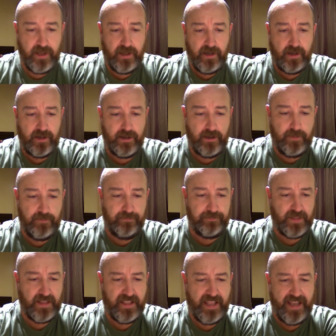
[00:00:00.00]

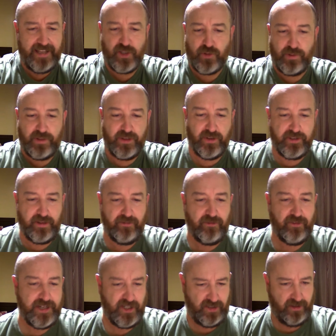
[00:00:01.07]
Their history, though, they've
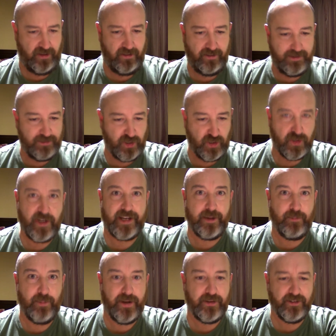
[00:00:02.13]
finished, just checking
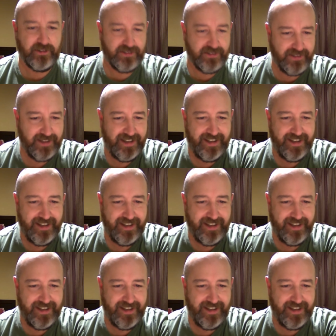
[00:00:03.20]
my notes,